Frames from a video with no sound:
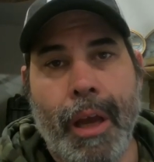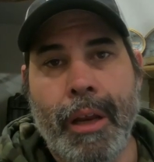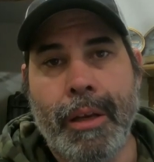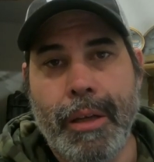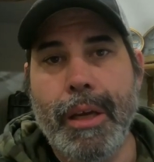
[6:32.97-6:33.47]
and
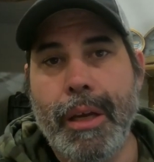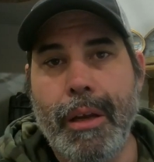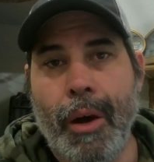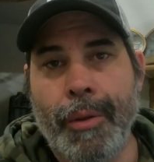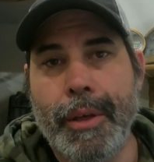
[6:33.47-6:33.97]

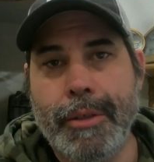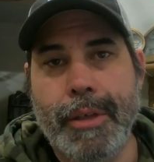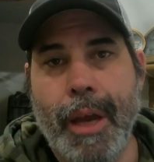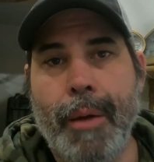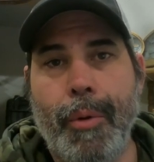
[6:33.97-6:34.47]
indeed on this
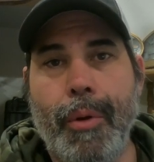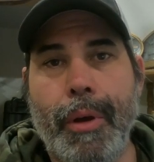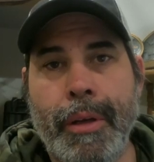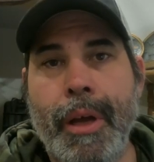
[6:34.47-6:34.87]
sample it